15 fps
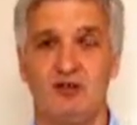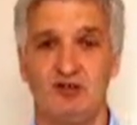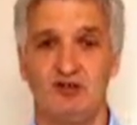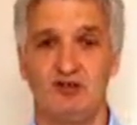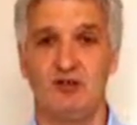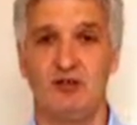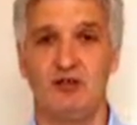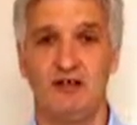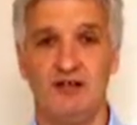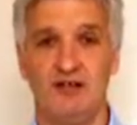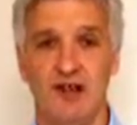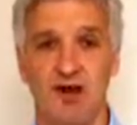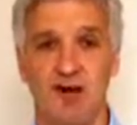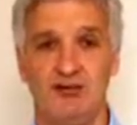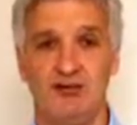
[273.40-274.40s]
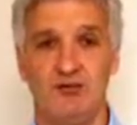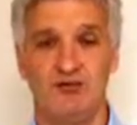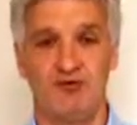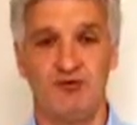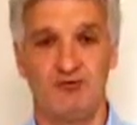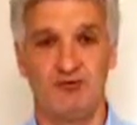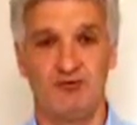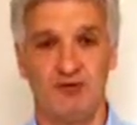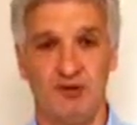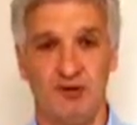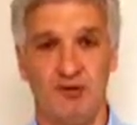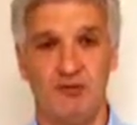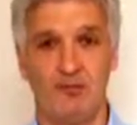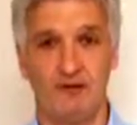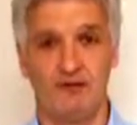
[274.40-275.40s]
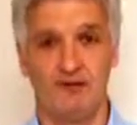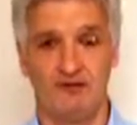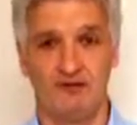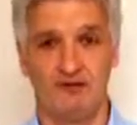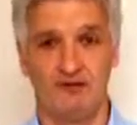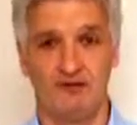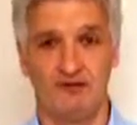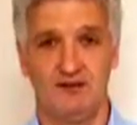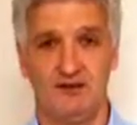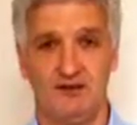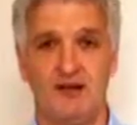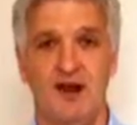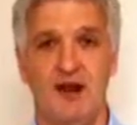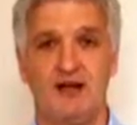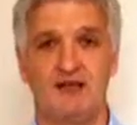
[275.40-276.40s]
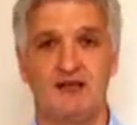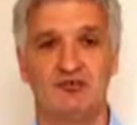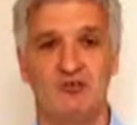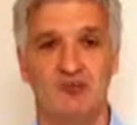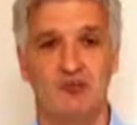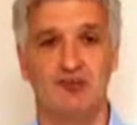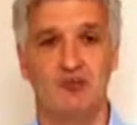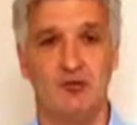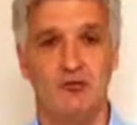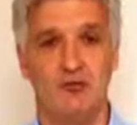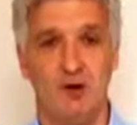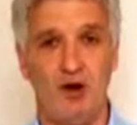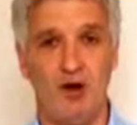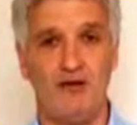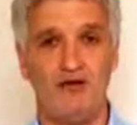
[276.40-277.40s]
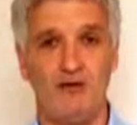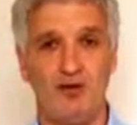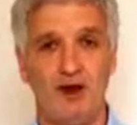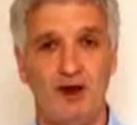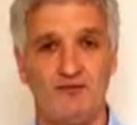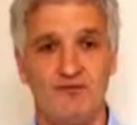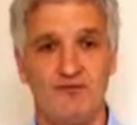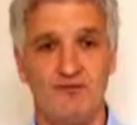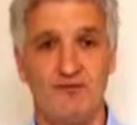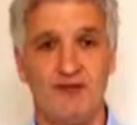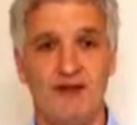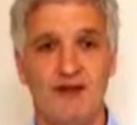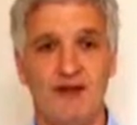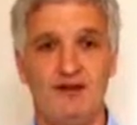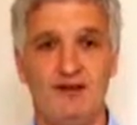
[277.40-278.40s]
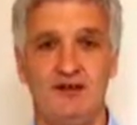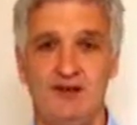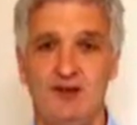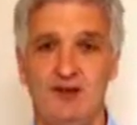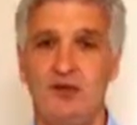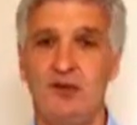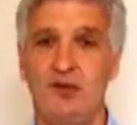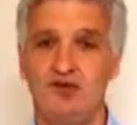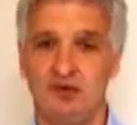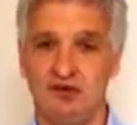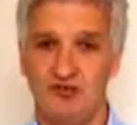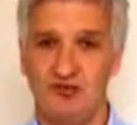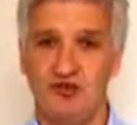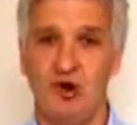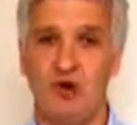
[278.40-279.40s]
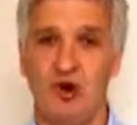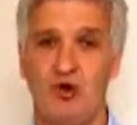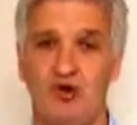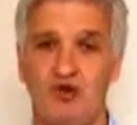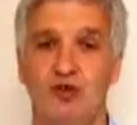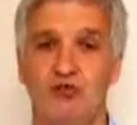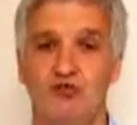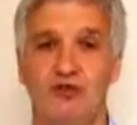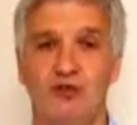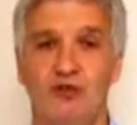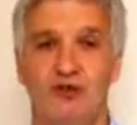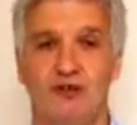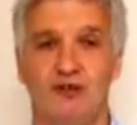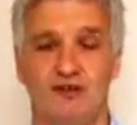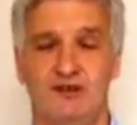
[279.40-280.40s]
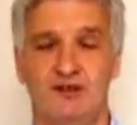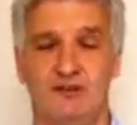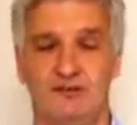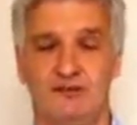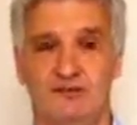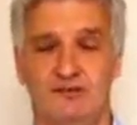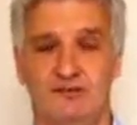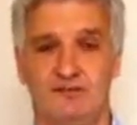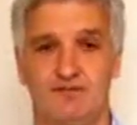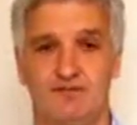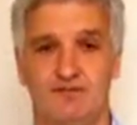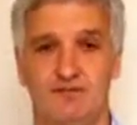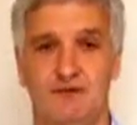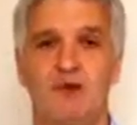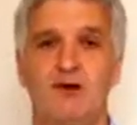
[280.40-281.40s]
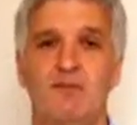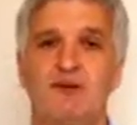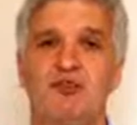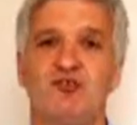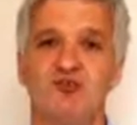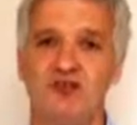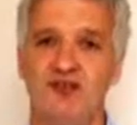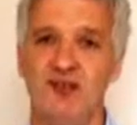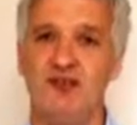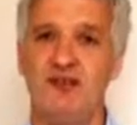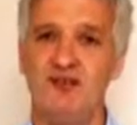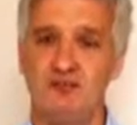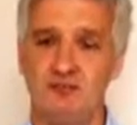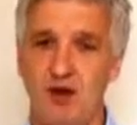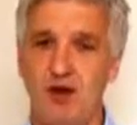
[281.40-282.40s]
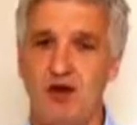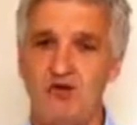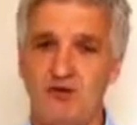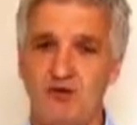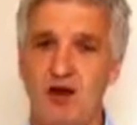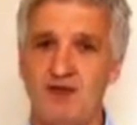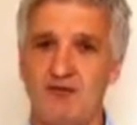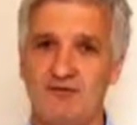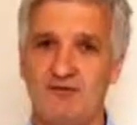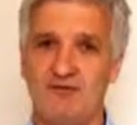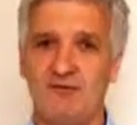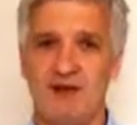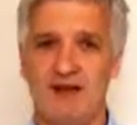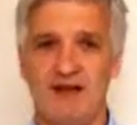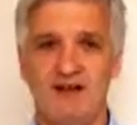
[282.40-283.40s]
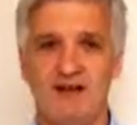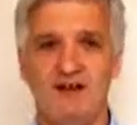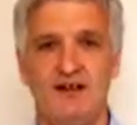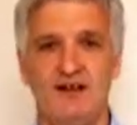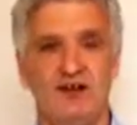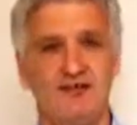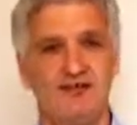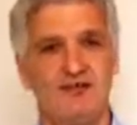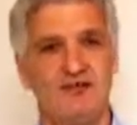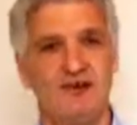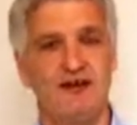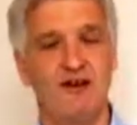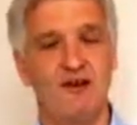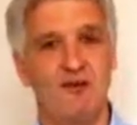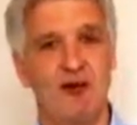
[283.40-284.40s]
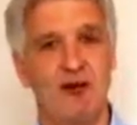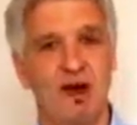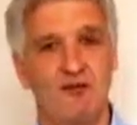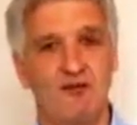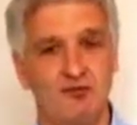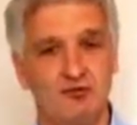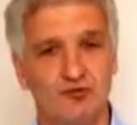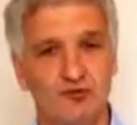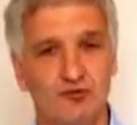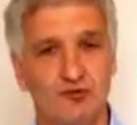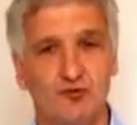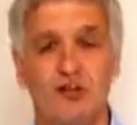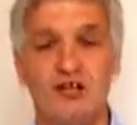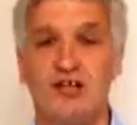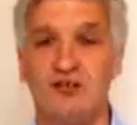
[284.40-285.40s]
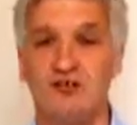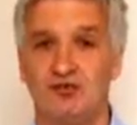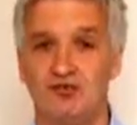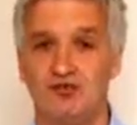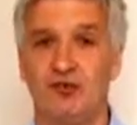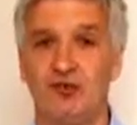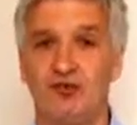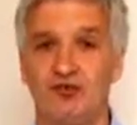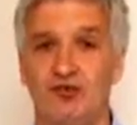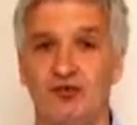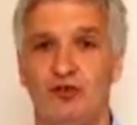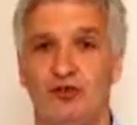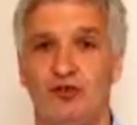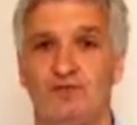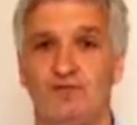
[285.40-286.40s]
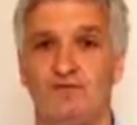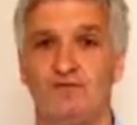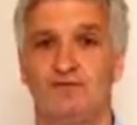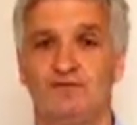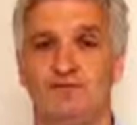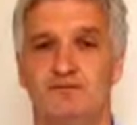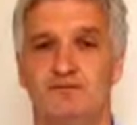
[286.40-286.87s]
It will really help you to feel better. It will take your mind away from the pain, put it on to the breathing. Because taking the mind away from the pain is a very powerful tool in the short term.